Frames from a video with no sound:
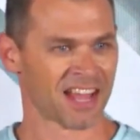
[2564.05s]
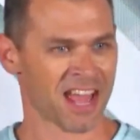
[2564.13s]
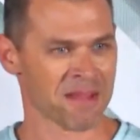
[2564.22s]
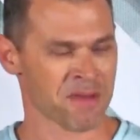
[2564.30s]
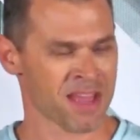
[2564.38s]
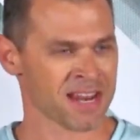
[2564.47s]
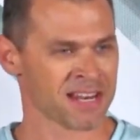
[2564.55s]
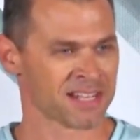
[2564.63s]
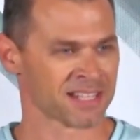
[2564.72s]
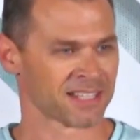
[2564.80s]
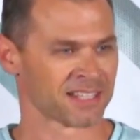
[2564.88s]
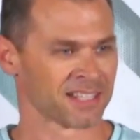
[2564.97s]
Amen.
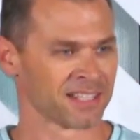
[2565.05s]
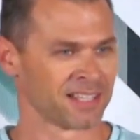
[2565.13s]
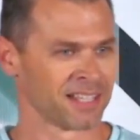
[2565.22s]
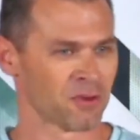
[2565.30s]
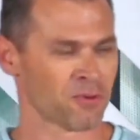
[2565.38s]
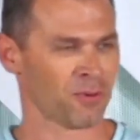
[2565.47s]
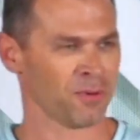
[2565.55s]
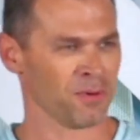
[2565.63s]
Amen.